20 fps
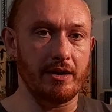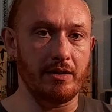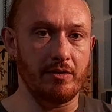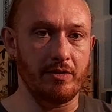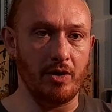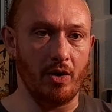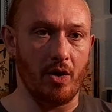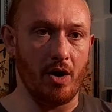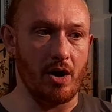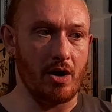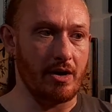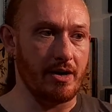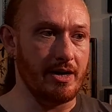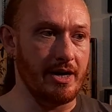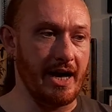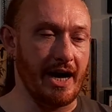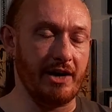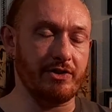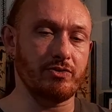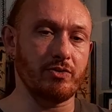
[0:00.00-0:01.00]
There are
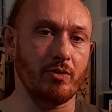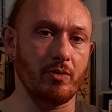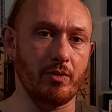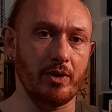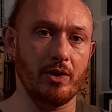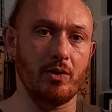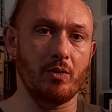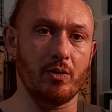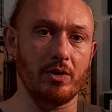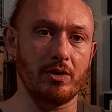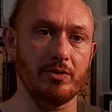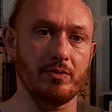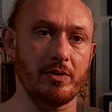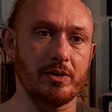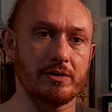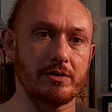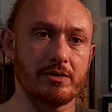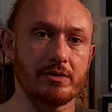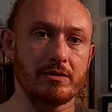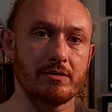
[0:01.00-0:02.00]
natural real-world
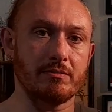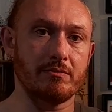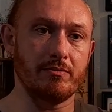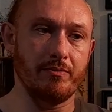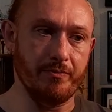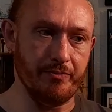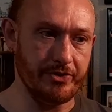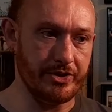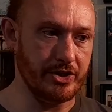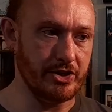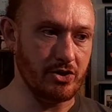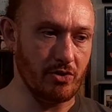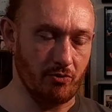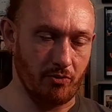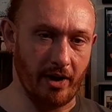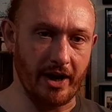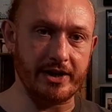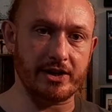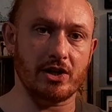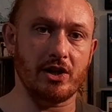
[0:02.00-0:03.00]
ones, the
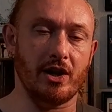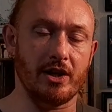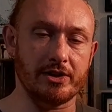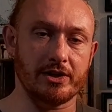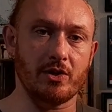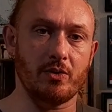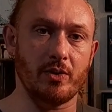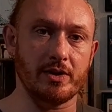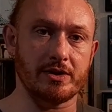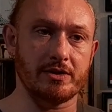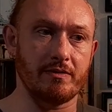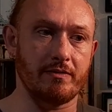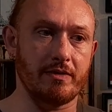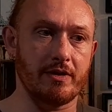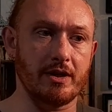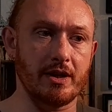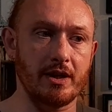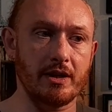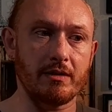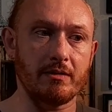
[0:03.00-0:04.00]
direct consequences of the
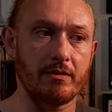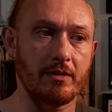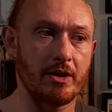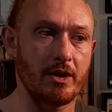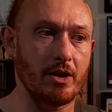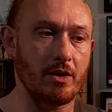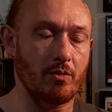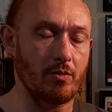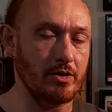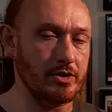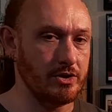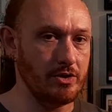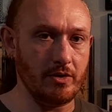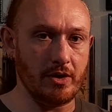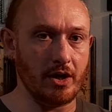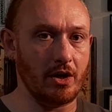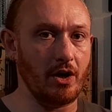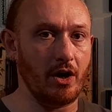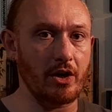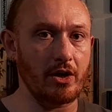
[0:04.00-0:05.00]
thing, which you
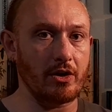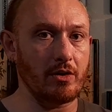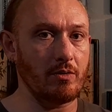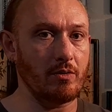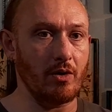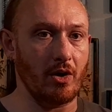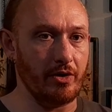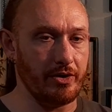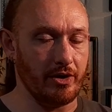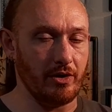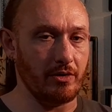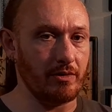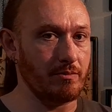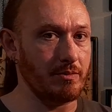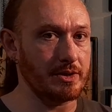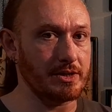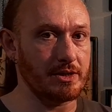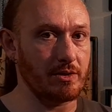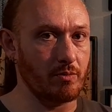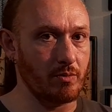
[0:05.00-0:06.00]
can argue are the only
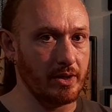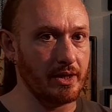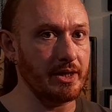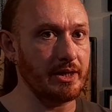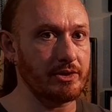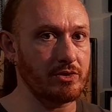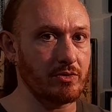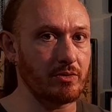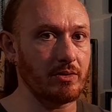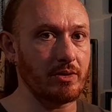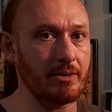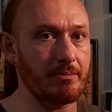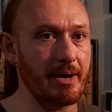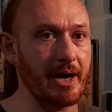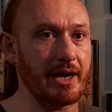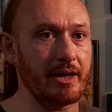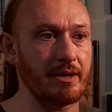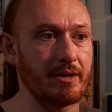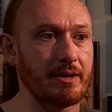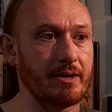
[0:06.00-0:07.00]
ones that really truly
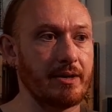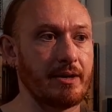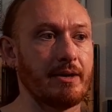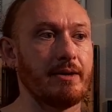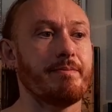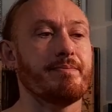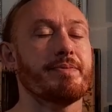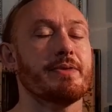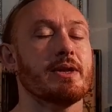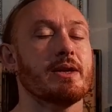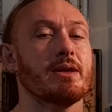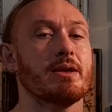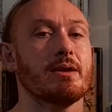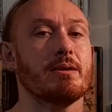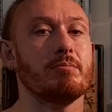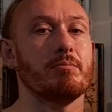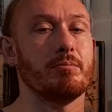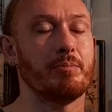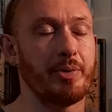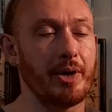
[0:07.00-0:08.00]
matter,
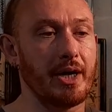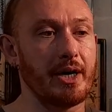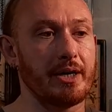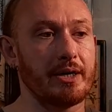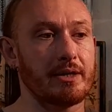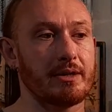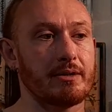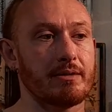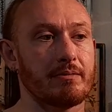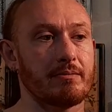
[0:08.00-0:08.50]
but